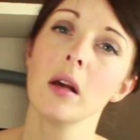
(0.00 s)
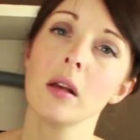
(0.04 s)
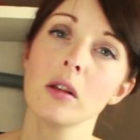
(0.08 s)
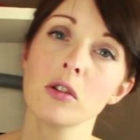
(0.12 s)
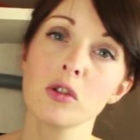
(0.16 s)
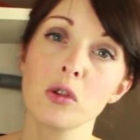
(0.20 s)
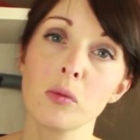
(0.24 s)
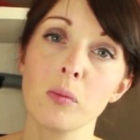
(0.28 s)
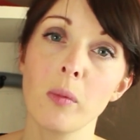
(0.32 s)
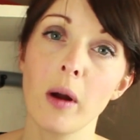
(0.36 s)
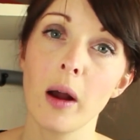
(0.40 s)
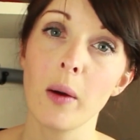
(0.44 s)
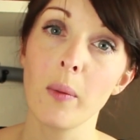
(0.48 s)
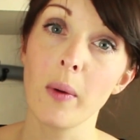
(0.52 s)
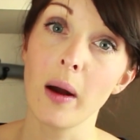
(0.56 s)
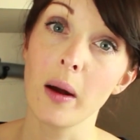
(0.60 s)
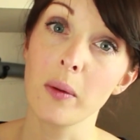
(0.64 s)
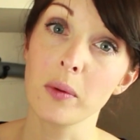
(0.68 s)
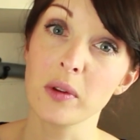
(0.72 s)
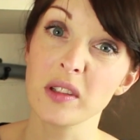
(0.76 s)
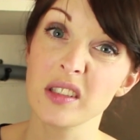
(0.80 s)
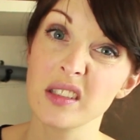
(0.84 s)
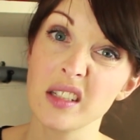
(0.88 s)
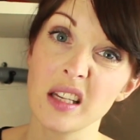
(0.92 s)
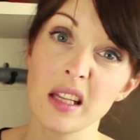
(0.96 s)
somewhere where
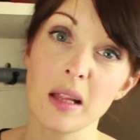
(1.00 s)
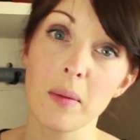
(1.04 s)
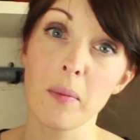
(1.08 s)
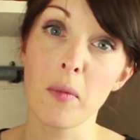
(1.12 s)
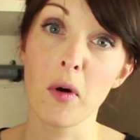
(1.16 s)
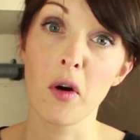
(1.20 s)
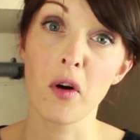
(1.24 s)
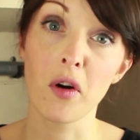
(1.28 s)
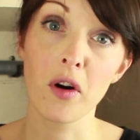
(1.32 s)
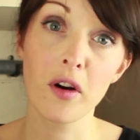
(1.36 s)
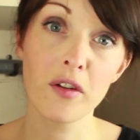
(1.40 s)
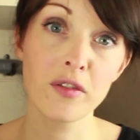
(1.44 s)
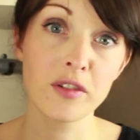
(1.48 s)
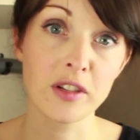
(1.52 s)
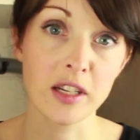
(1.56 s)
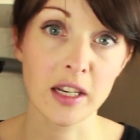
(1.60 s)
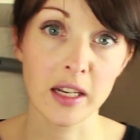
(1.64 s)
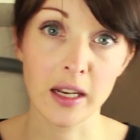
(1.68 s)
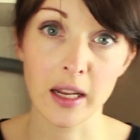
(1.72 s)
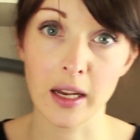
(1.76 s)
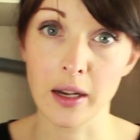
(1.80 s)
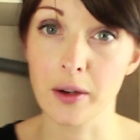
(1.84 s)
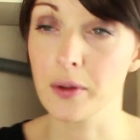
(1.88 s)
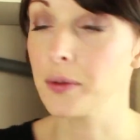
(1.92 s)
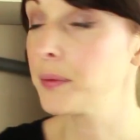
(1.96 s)
we'll see them more
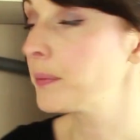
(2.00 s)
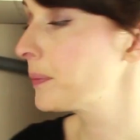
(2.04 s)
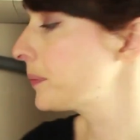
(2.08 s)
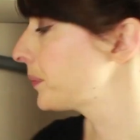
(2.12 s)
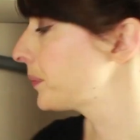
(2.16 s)
often now.